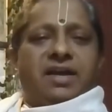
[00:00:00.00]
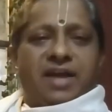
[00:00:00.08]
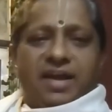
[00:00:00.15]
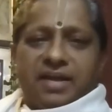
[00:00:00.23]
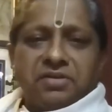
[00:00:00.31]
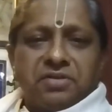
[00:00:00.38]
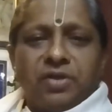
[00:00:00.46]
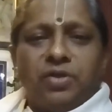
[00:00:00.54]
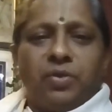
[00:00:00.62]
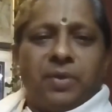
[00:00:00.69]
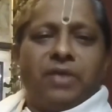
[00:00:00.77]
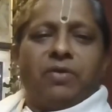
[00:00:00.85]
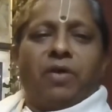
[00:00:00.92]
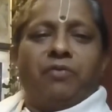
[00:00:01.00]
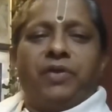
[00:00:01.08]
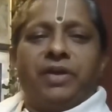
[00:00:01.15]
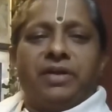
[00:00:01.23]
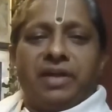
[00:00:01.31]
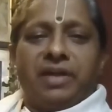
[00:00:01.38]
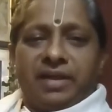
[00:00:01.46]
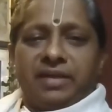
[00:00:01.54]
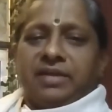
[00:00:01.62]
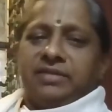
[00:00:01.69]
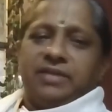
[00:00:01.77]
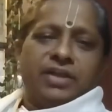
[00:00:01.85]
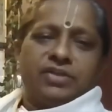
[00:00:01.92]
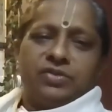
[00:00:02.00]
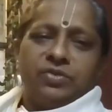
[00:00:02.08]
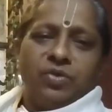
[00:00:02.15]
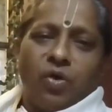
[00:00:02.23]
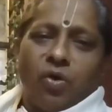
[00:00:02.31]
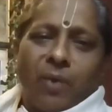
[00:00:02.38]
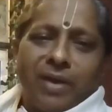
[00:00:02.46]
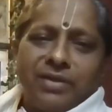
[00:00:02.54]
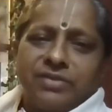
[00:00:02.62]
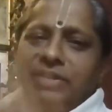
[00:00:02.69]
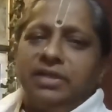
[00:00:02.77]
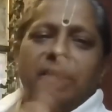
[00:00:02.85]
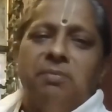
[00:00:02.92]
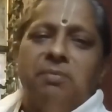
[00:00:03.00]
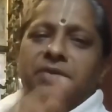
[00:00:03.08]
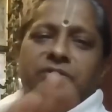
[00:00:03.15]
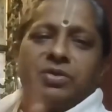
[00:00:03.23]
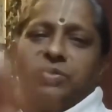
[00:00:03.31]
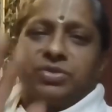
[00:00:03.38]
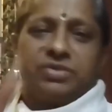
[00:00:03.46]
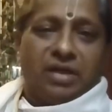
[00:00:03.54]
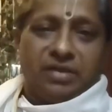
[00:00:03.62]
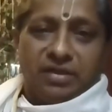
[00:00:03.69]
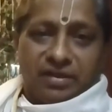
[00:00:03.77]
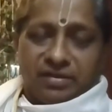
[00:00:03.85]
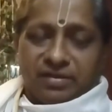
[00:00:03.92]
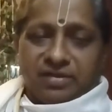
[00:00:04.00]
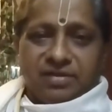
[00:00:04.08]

I can tell you very confidently, there is no one single person who started it.